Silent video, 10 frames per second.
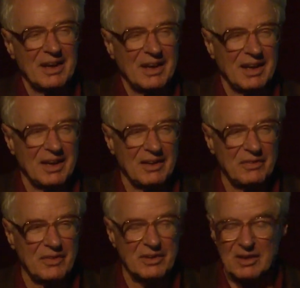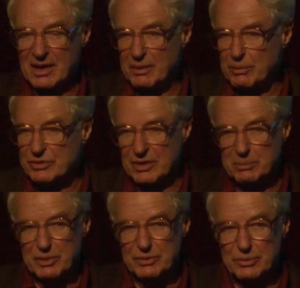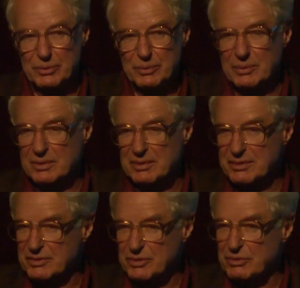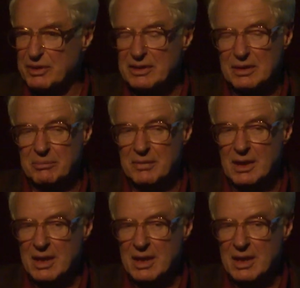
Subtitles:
and that I was able to read them.